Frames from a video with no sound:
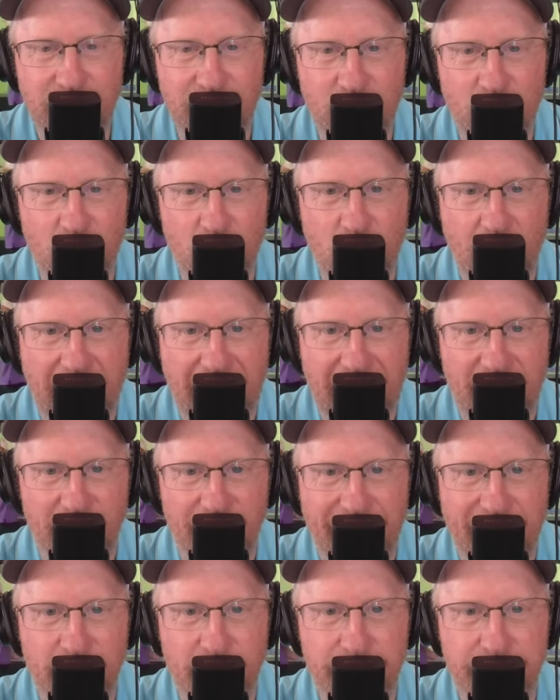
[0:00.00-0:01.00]

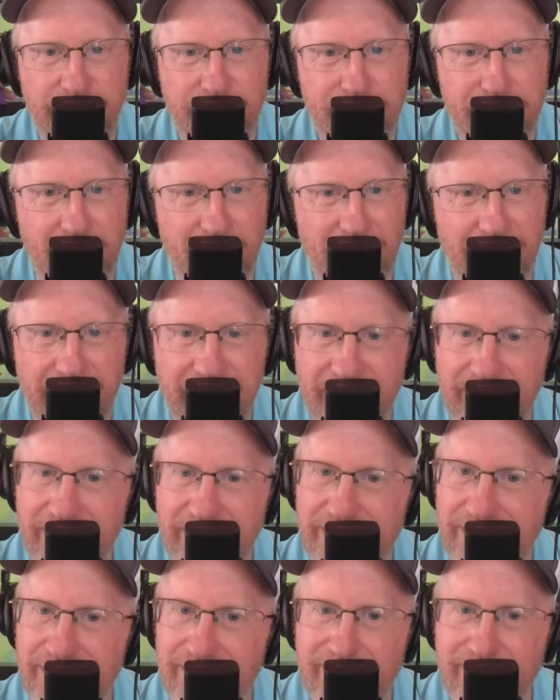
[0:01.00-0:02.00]
Wow. That was,
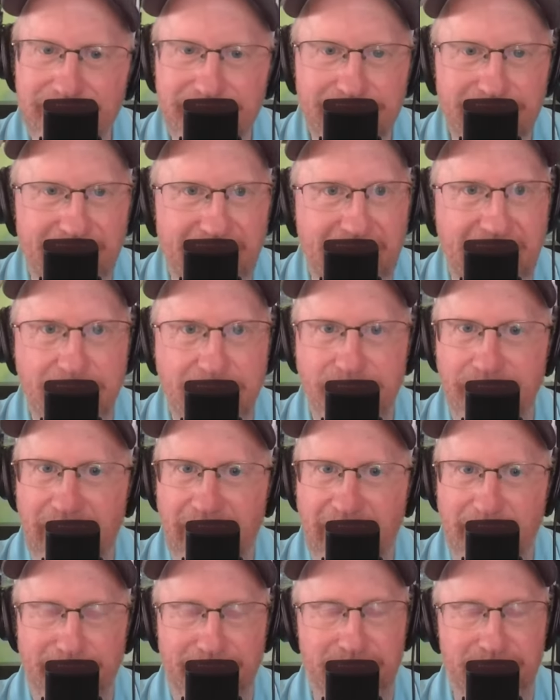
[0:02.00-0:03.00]
and
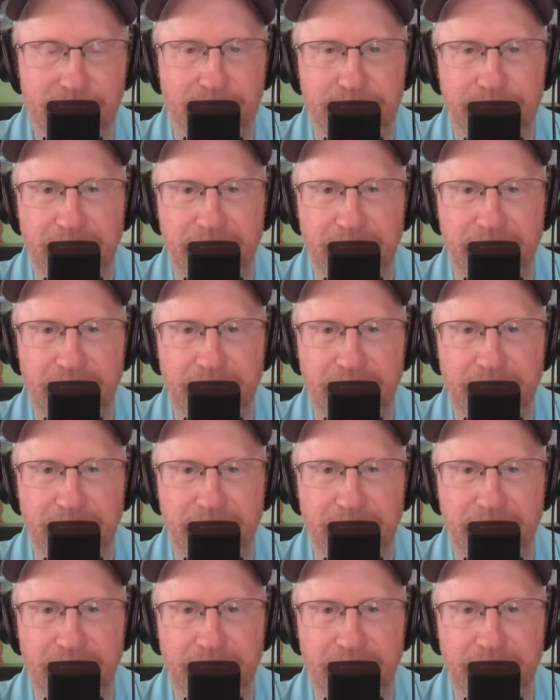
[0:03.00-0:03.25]
I mean,